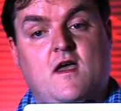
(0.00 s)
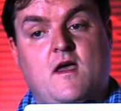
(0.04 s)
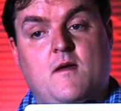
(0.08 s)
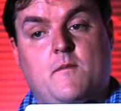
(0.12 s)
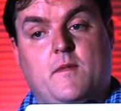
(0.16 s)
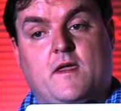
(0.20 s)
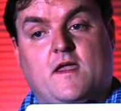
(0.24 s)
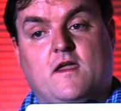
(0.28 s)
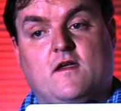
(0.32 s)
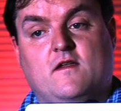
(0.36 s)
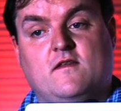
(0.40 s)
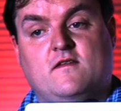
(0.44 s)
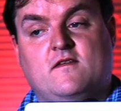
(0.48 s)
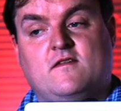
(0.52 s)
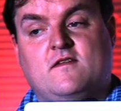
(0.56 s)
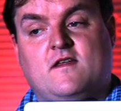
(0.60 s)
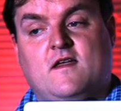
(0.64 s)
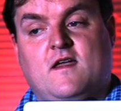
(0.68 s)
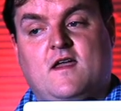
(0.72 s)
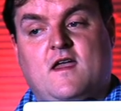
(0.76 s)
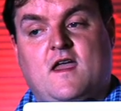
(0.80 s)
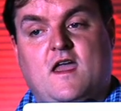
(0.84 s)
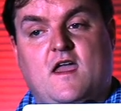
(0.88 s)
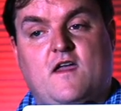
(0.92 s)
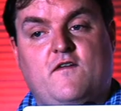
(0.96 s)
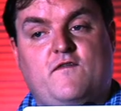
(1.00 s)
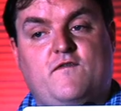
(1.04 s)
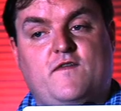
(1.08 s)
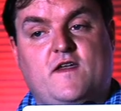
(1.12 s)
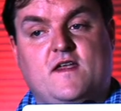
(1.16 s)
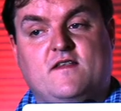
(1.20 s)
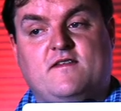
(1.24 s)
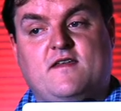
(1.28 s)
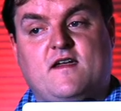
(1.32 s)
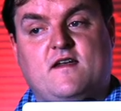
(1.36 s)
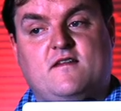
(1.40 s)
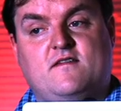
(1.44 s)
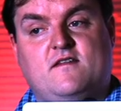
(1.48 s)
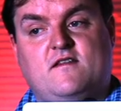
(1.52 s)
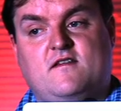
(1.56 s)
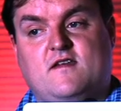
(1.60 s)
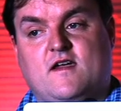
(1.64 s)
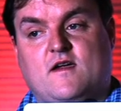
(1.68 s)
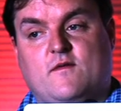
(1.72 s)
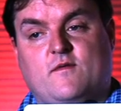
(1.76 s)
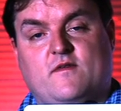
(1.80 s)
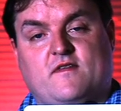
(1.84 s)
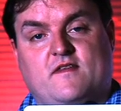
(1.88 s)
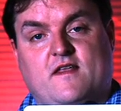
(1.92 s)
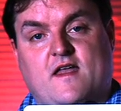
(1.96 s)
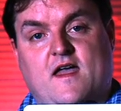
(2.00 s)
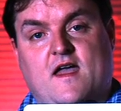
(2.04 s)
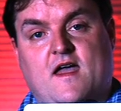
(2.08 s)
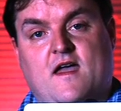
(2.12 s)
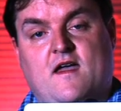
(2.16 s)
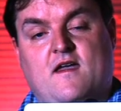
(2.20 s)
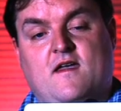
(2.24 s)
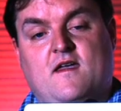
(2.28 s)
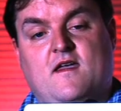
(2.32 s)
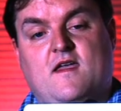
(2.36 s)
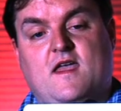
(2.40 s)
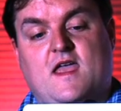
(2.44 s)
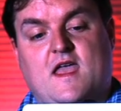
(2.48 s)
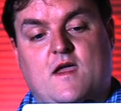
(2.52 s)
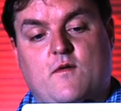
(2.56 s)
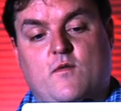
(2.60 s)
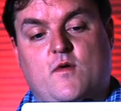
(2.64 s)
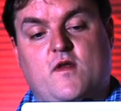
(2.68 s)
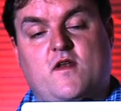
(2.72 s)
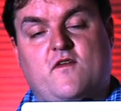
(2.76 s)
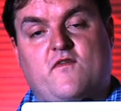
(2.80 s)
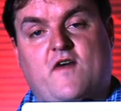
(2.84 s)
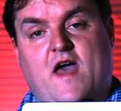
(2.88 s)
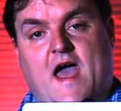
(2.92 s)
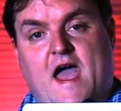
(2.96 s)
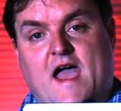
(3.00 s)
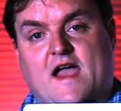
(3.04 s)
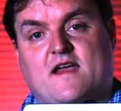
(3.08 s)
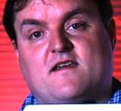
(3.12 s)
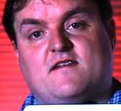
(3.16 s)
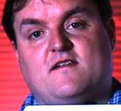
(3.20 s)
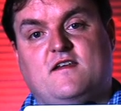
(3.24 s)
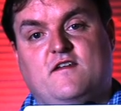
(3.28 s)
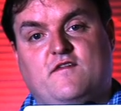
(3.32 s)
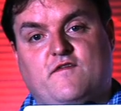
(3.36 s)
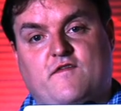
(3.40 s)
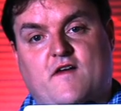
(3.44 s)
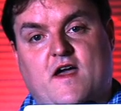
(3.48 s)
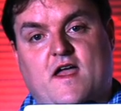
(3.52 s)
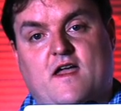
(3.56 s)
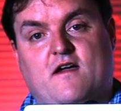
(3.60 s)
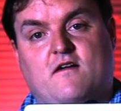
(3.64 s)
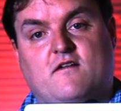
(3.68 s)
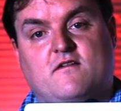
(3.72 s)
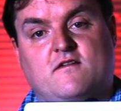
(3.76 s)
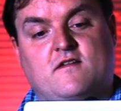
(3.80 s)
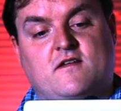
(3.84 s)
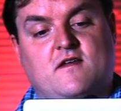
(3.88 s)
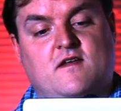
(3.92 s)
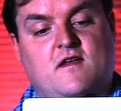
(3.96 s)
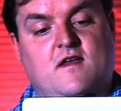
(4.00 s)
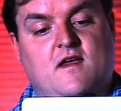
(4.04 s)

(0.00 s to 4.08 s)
Because if the integrity check was there, it would have actually failed.